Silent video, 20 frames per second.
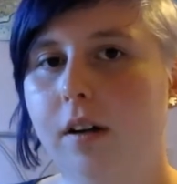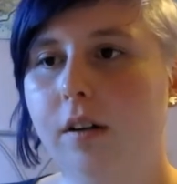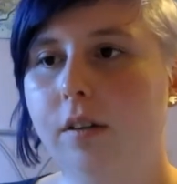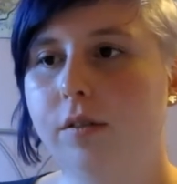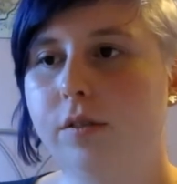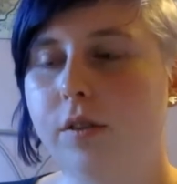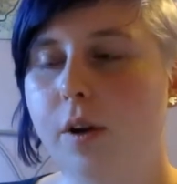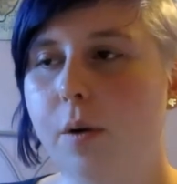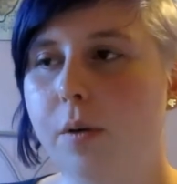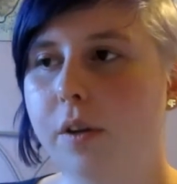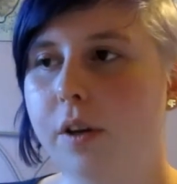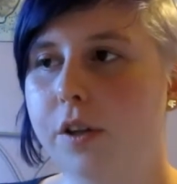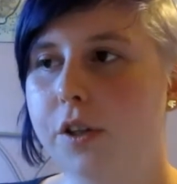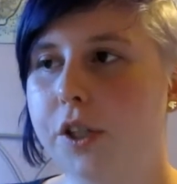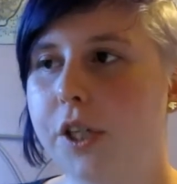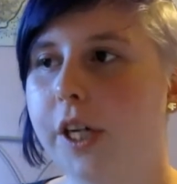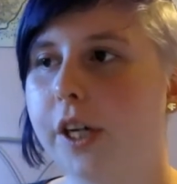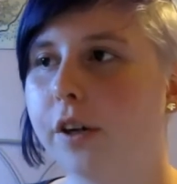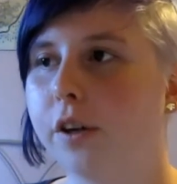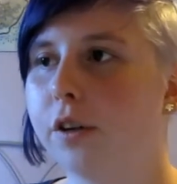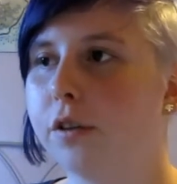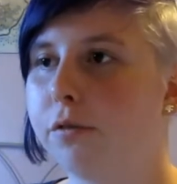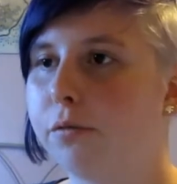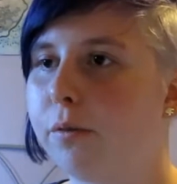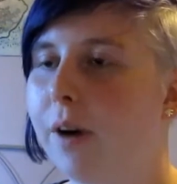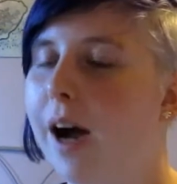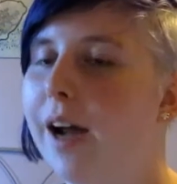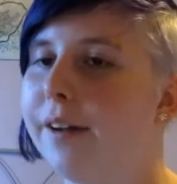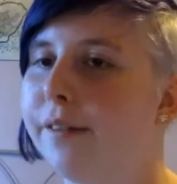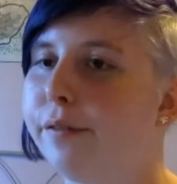so that she could
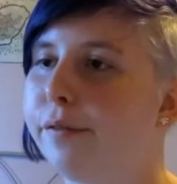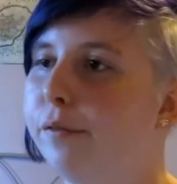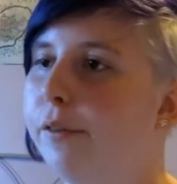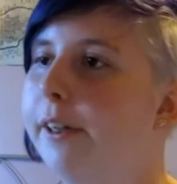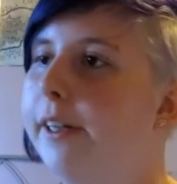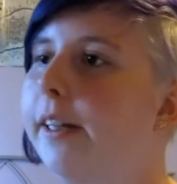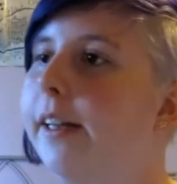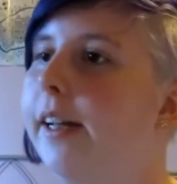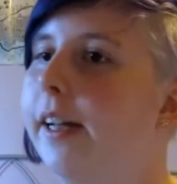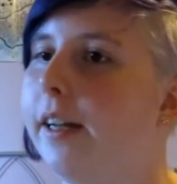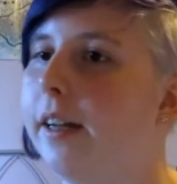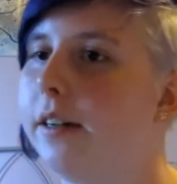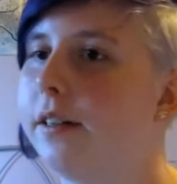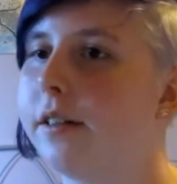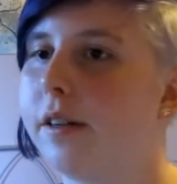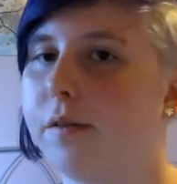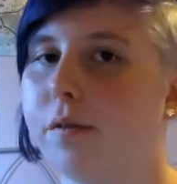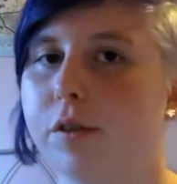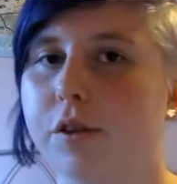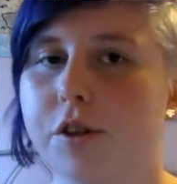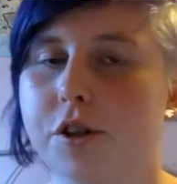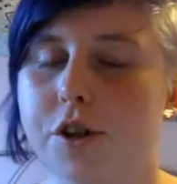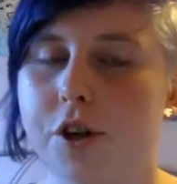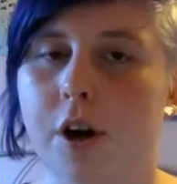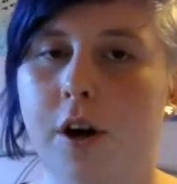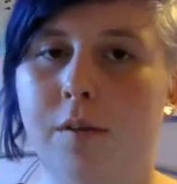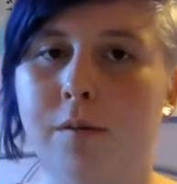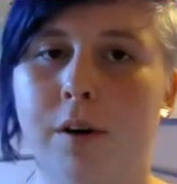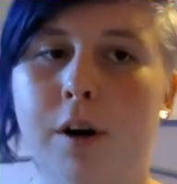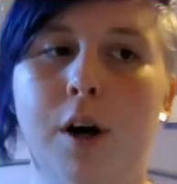write freely in a different
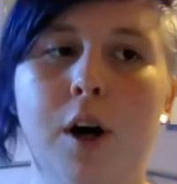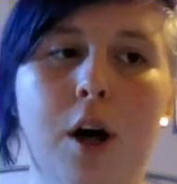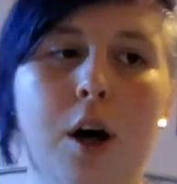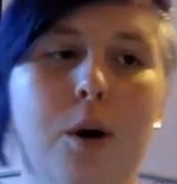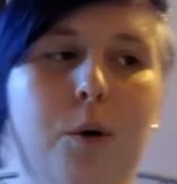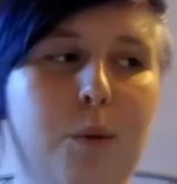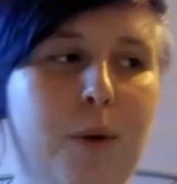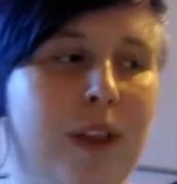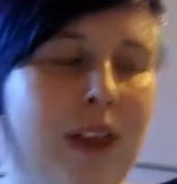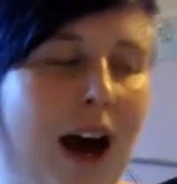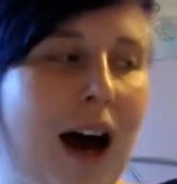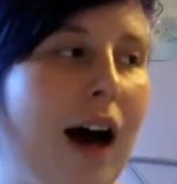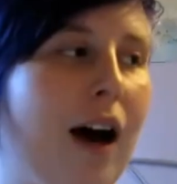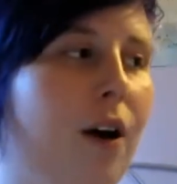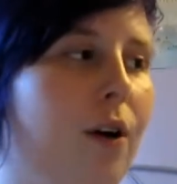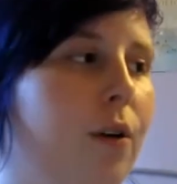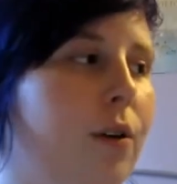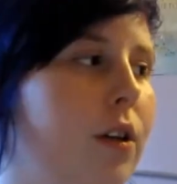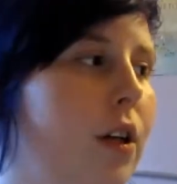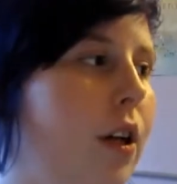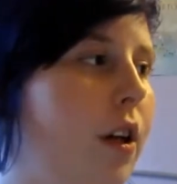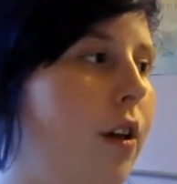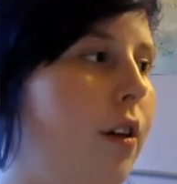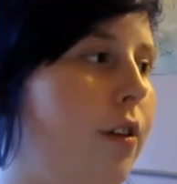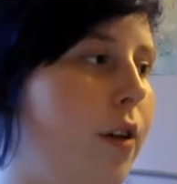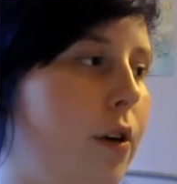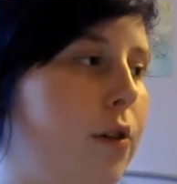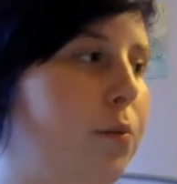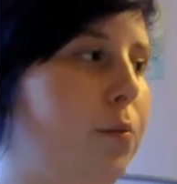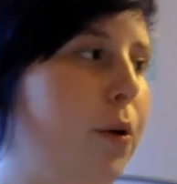genre without
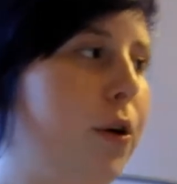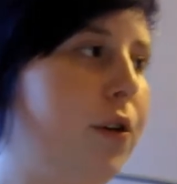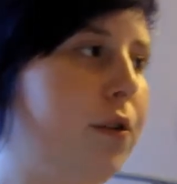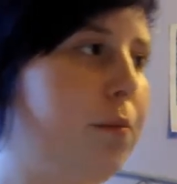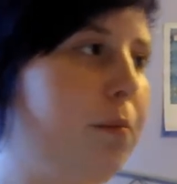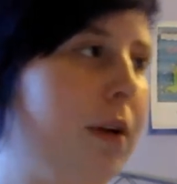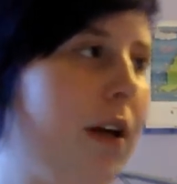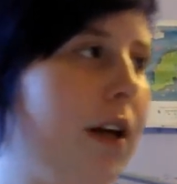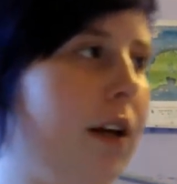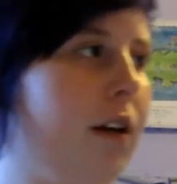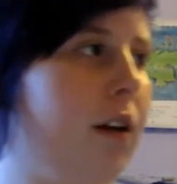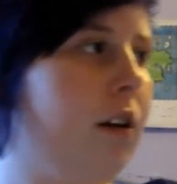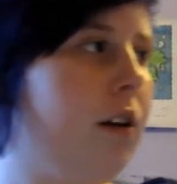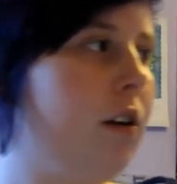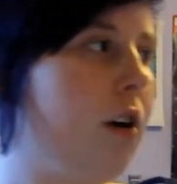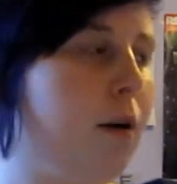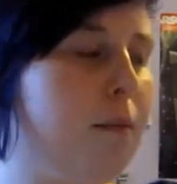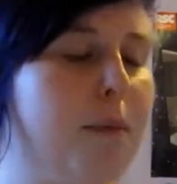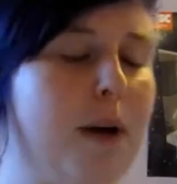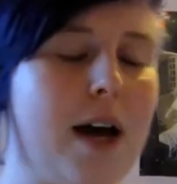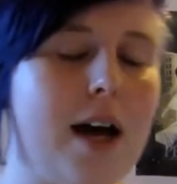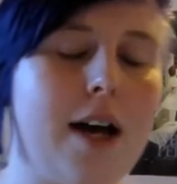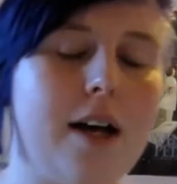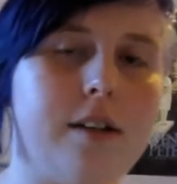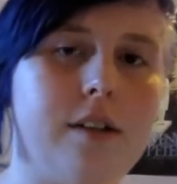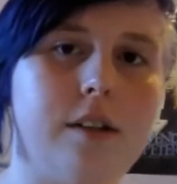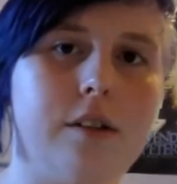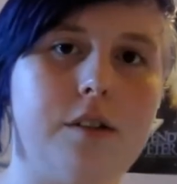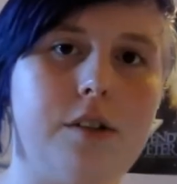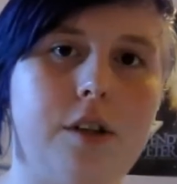those books being
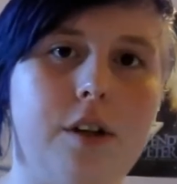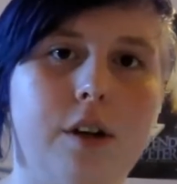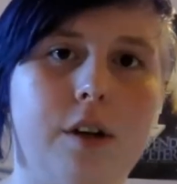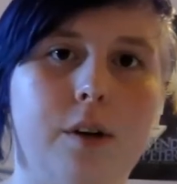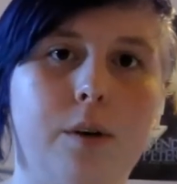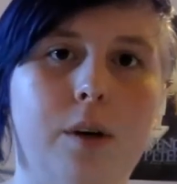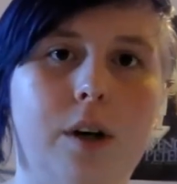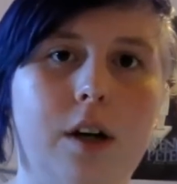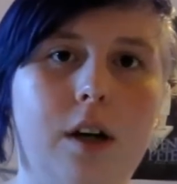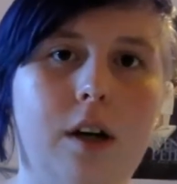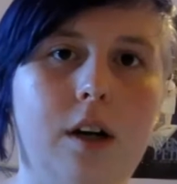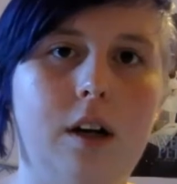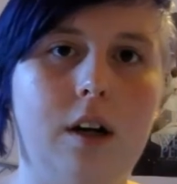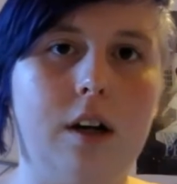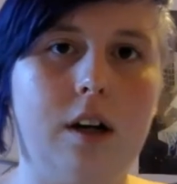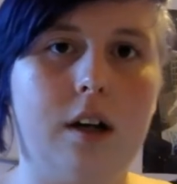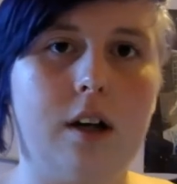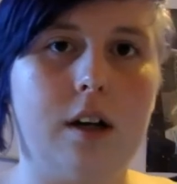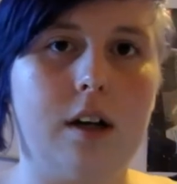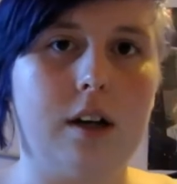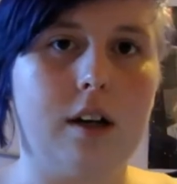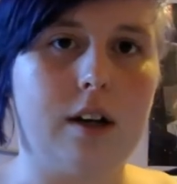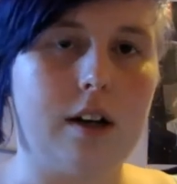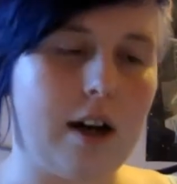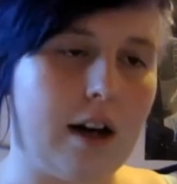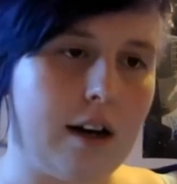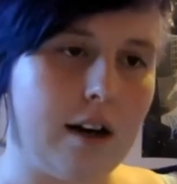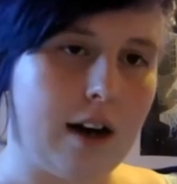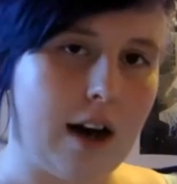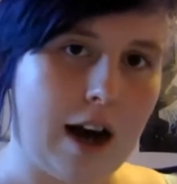compared to
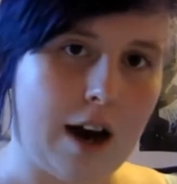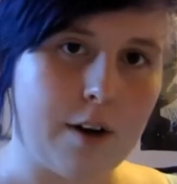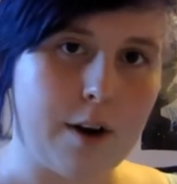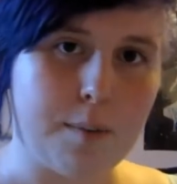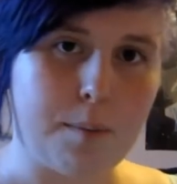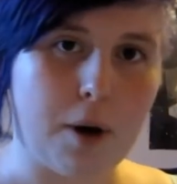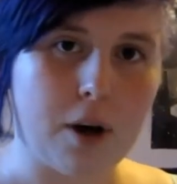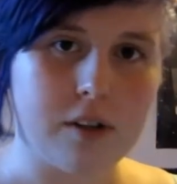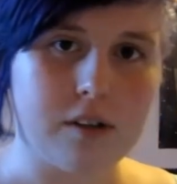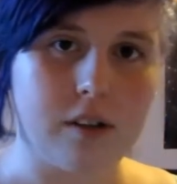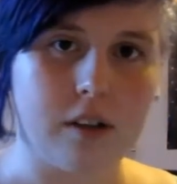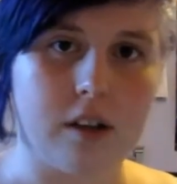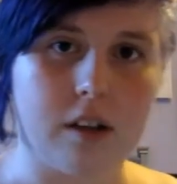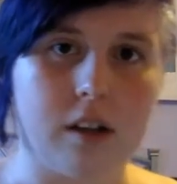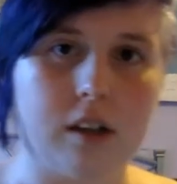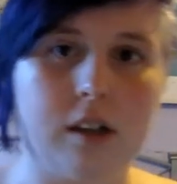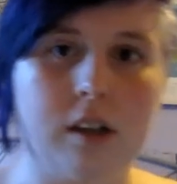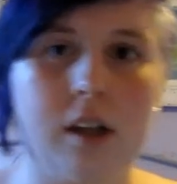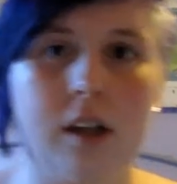Harry Potter.